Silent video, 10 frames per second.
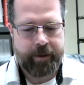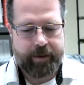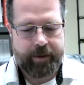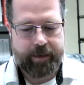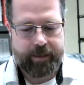
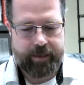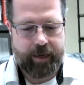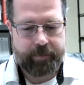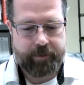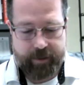getting
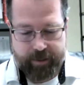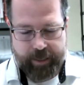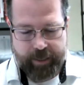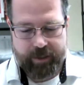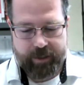
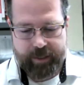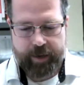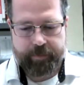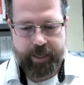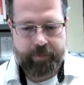scheduling,
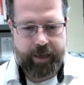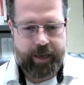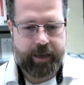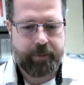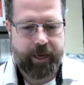
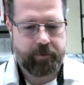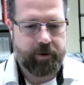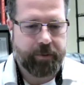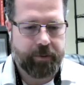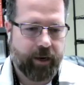timekeeping, and
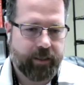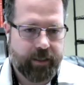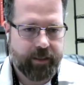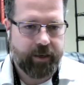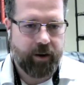payroll
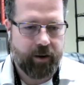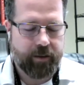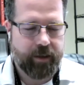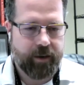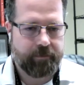processing
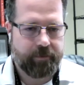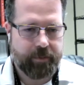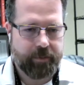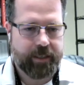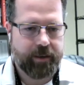all done
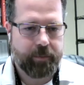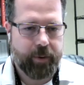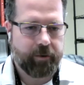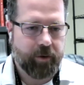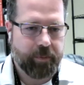from a single
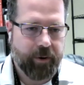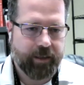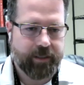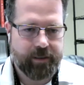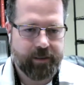payroll
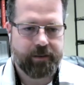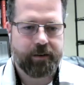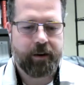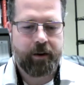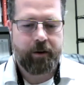processor,
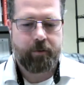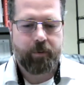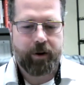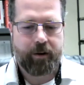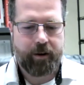
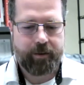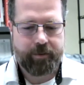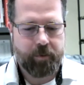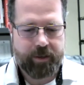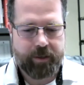where all the
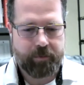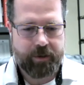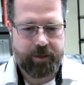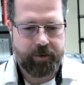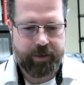work that
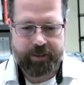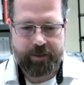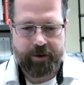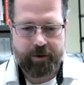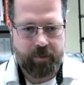we're doing is
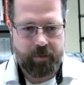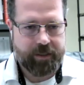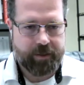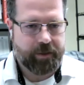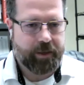done
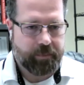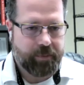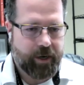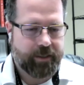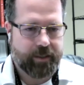once, and we can
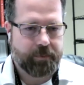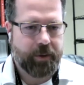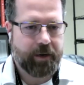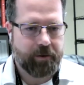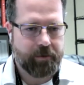process
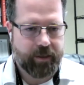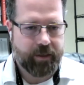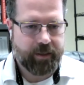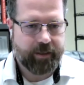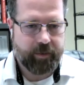payroll with a
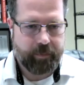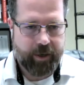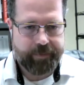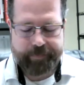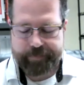click of a button.